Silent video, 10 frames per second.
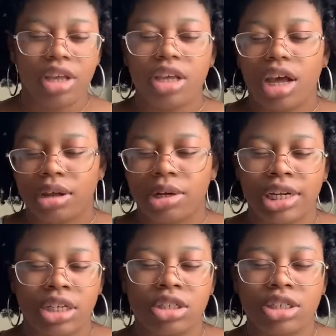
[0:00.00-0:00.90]
I'm going to
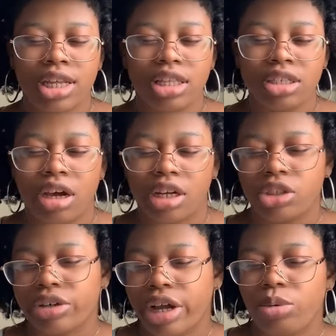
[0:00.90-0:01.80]
get you to sign this
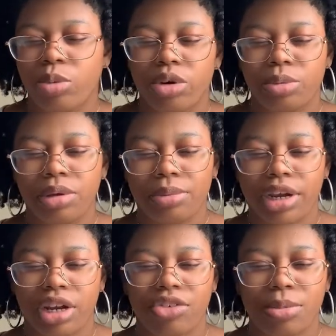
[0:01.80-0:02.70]
contract, but we'll be
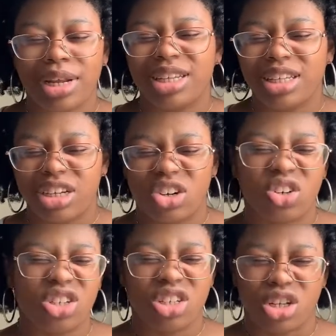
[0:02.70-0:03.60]
married for about a year or
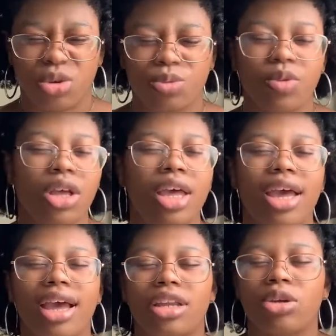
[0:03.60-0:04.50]
two,
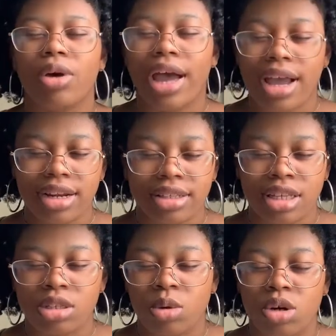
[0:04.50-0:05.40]
and you'll act as his
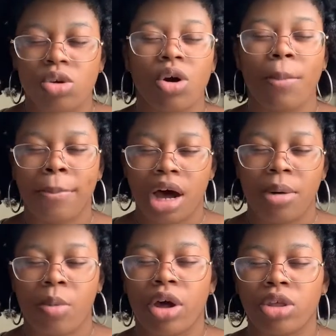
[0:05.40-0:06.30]
quote-unquote mom
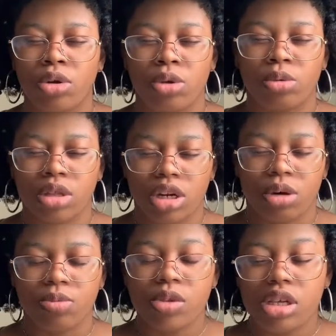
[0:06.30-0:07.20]
while you do,
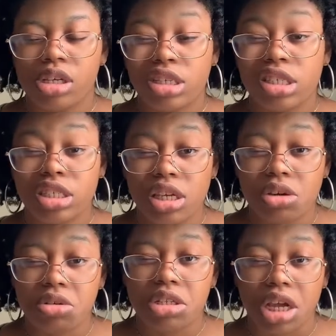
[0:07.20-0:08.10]

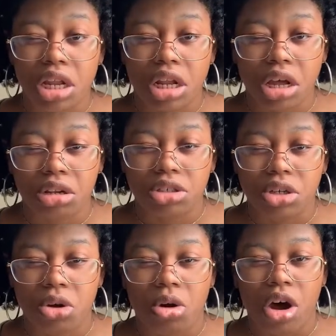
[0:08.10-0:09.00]
secret
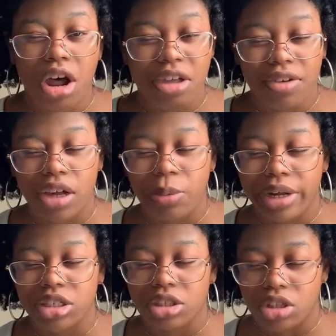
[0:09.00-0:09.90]
psychological
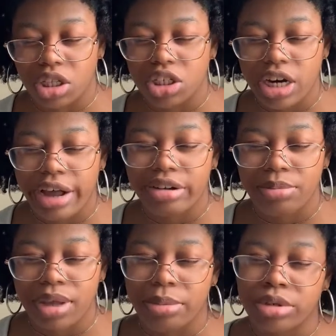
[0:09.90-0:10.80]
evaluations on this child to be
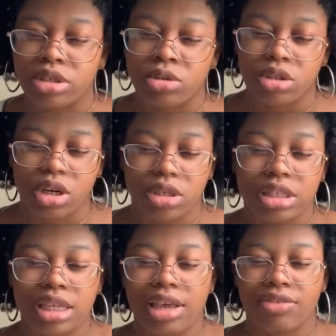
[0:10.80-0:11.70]
able to, see
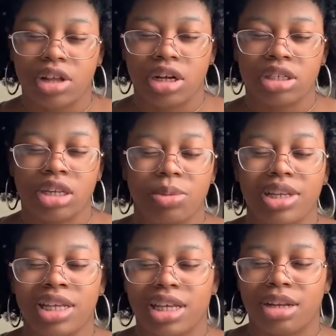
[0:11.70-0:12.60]
if there is any way to
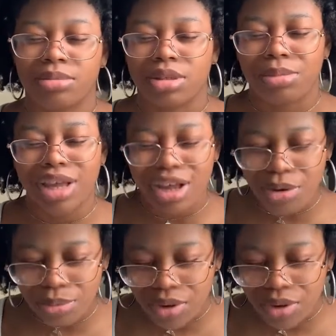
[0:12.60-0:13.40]
get him some help,